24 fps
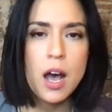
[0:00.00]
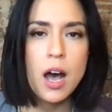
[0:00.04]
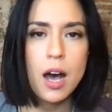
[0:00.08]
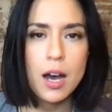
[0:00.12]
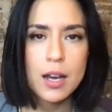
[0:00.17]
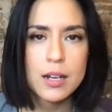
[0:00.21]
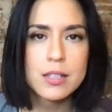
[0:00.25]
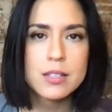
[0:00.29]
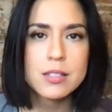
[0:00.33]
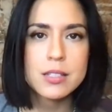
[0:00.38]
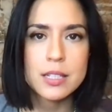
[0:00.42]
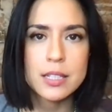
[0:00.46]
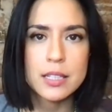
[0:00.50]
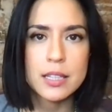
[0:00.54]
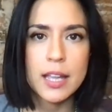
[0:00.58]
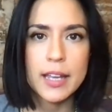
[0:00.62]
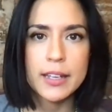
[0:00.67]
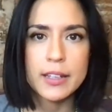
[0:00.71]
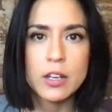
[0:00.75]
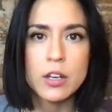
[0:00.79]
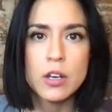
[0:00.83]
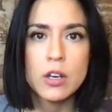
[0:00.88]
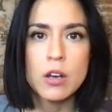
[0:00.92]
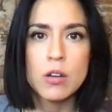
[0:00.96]
Honestly,
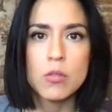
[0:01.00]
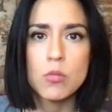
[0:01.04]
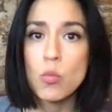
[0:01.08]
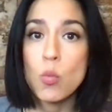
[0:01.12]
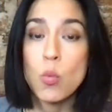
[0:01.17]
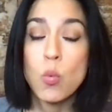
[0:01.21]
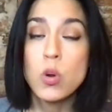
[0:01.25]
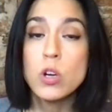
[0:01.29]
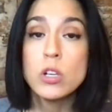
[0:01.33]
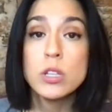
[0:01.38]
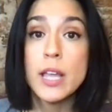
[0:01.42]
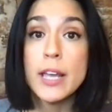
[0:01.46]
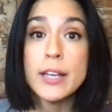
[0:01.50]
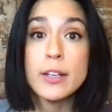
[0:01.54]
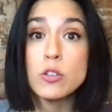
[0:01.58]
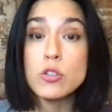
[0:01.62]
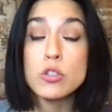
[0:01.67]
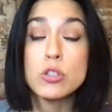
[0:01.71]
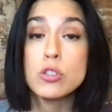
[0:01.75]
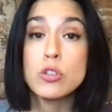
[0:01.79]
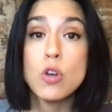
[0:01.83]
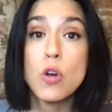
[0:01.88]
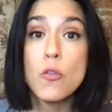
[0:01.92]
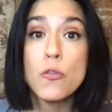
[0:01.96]
like we're like
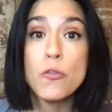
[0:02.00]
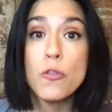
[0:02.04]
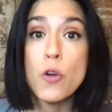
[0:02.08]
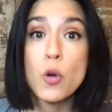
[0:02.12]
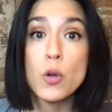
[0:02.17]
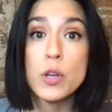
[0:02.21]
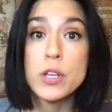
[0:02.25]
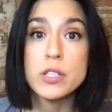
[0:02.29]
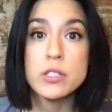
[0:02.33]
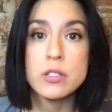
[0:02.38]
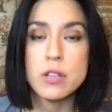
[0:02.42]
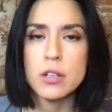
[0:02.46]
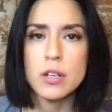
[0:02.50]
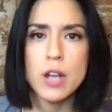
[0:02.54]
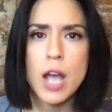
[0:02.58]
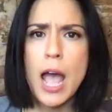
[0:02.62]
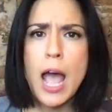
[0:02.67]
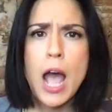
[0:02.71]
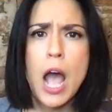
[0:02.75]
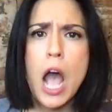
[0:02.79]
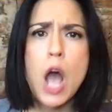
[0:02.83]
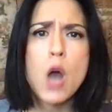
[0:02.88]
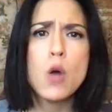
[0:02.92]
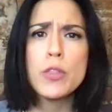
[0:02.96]
so focused on
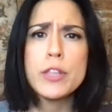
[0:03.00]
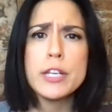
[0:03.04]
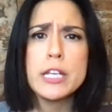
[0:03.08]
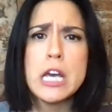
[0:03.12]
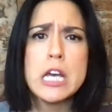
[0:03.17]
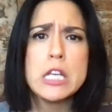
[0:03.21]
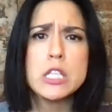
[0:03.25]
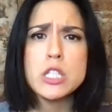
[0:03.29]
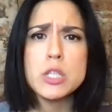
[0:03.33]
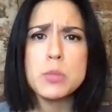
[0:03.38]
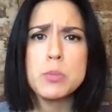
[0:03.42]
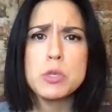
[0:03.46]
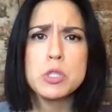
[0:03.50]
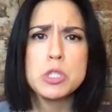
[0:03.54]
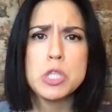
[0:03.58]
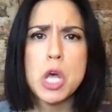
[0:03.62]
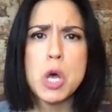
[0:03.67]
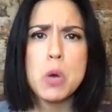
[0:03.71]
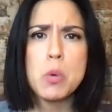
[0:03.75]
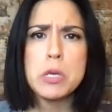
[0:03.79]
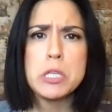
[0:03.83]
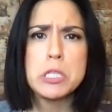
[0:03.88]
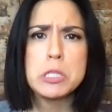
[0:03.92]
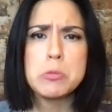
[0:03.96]
oh the customer's
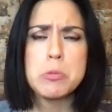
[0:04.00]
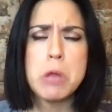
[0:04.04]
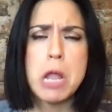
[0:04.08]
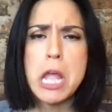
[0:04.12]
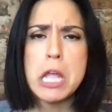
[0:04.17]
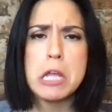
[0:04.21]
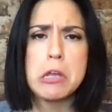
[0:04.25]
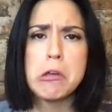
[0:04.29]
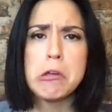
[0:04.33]
always right.